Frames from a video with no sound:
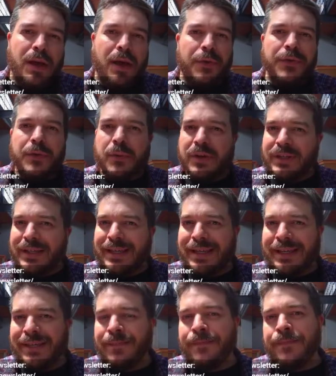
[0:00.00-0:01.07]
So once
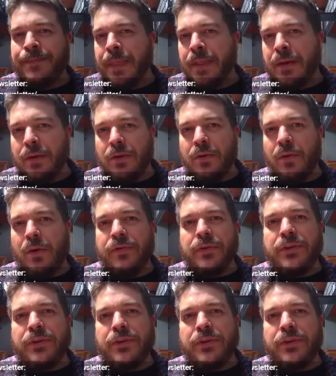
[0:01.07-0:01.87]
again, go over